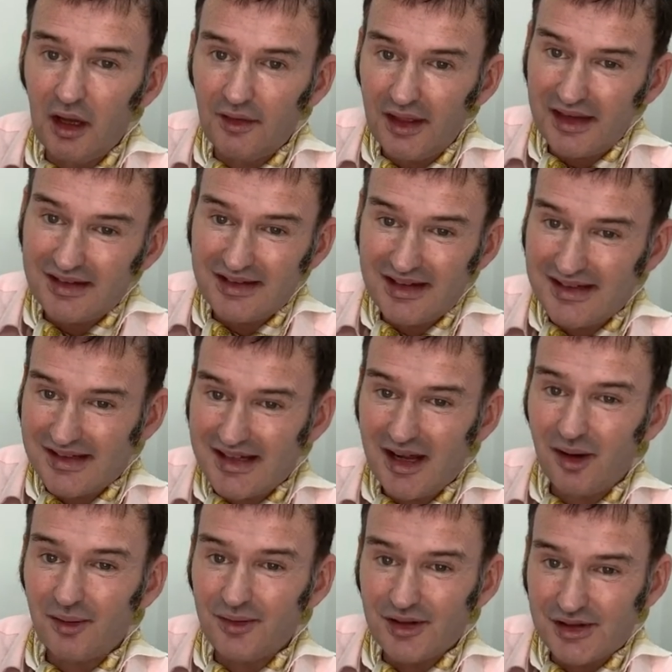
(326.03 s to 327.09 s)
That in
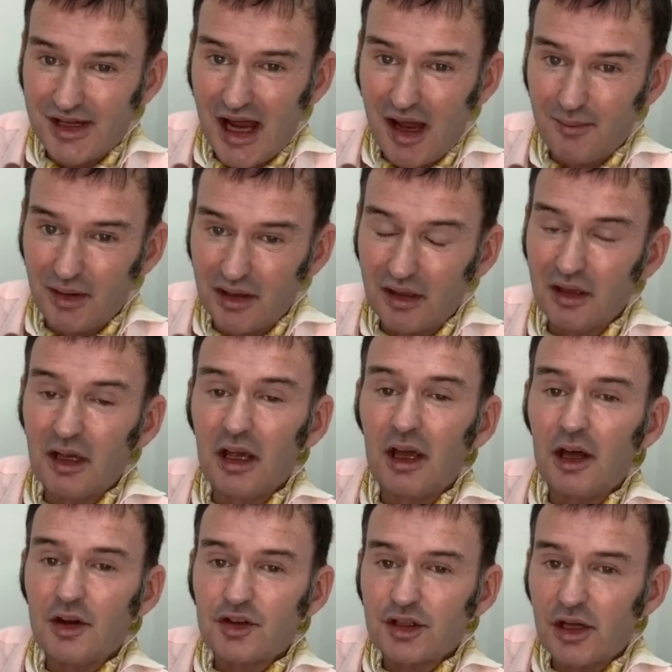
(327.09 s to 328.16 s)
itself is damning
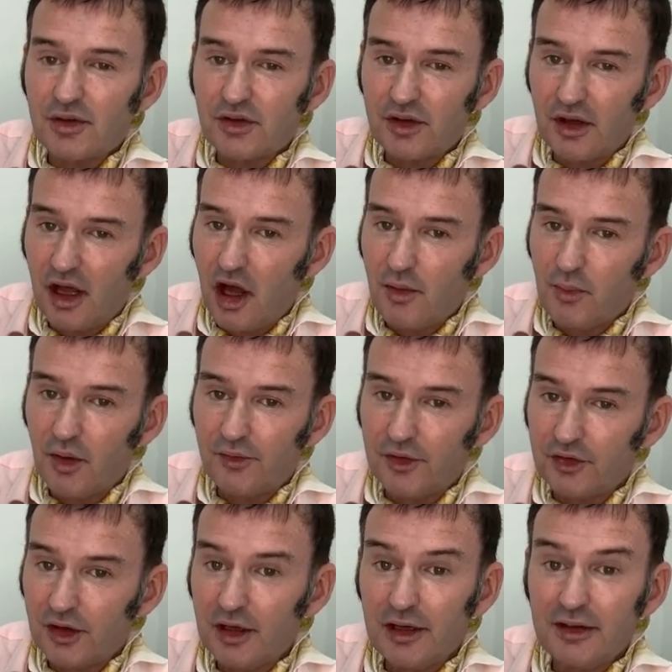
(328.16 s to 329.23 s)
and shows that the Home
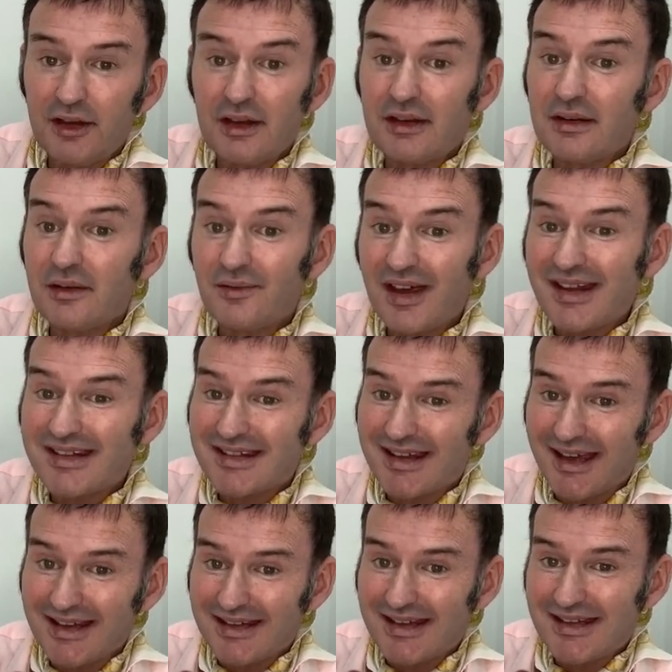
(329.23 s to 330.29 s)
Office clearly didn't
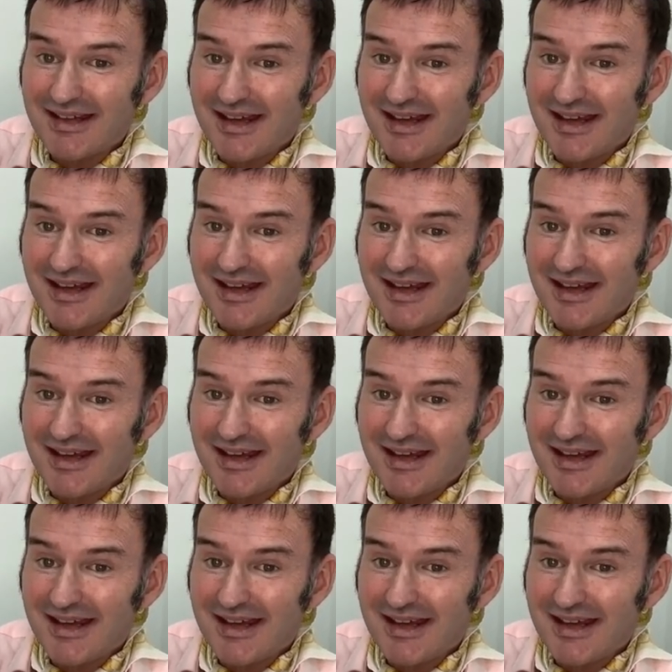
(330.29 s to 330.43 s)
investigate